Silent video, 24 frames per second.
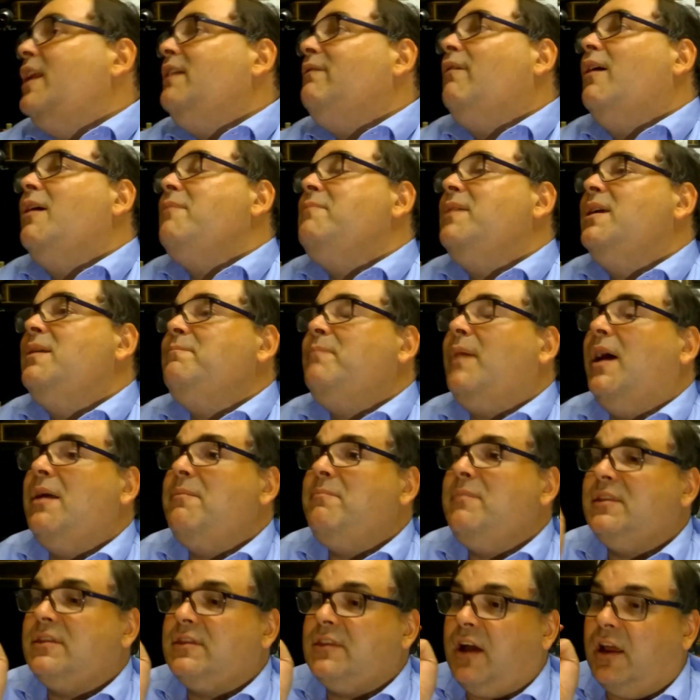do I mean by
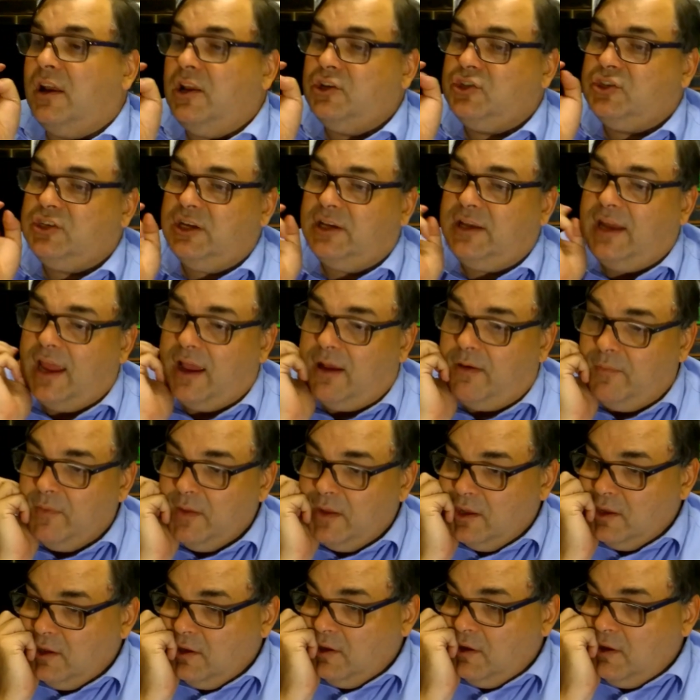mythology? Now,
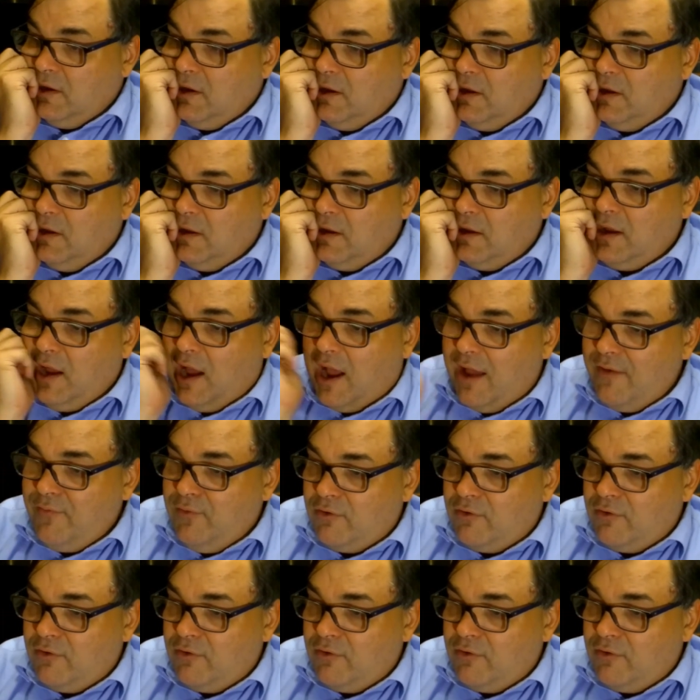I've